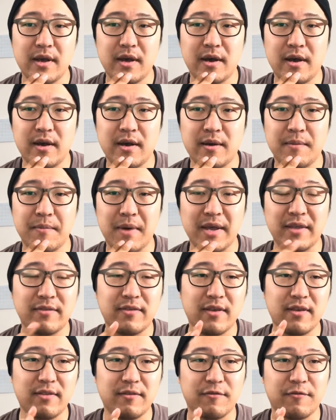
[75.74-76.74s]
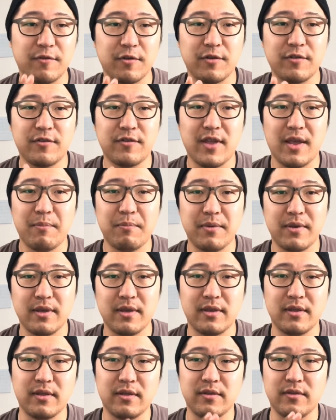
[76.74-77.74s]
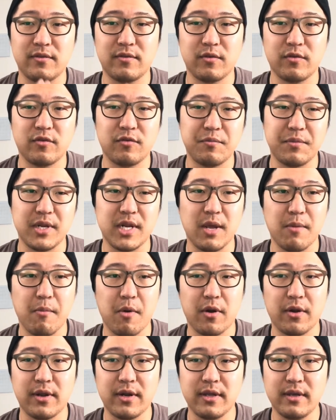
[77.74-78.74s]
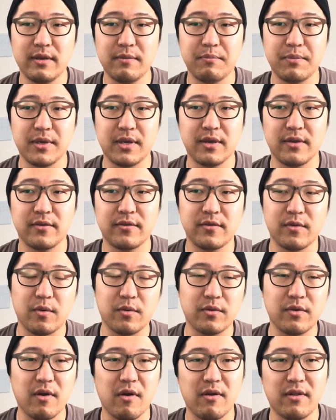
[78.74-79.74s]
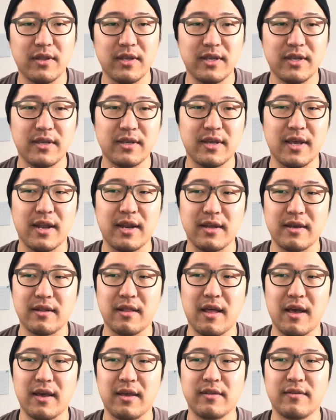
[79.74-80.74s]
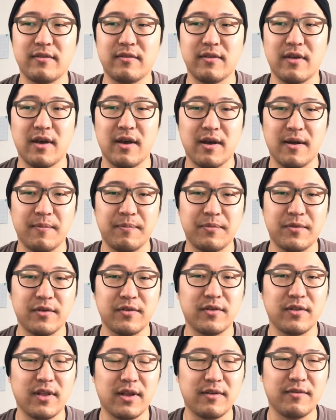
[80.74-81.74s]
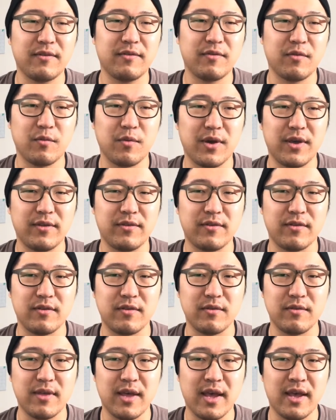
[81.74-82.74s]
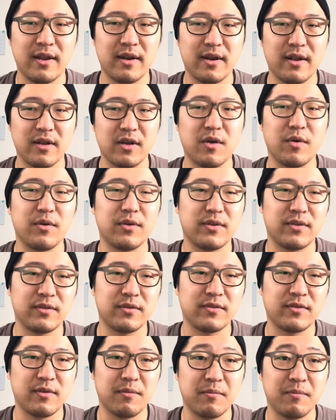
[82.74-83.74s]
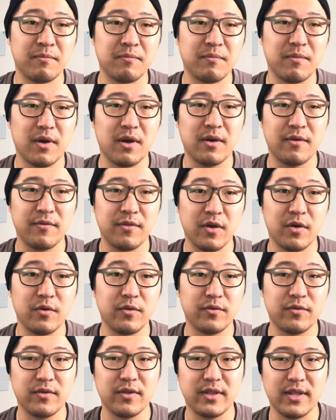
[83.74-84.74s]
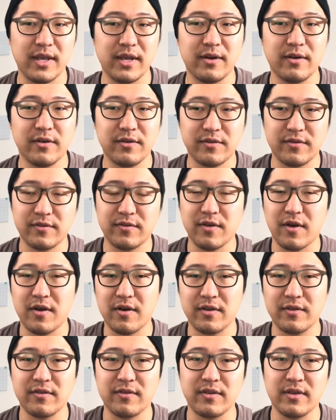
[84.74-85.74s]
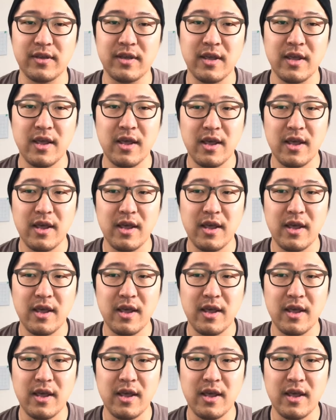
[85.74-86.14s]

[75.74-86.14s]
I say the first step in social media marketing because cold calling and getting clients, there's a lot of different ways to do that, and I'll go into some of those later, since honestly,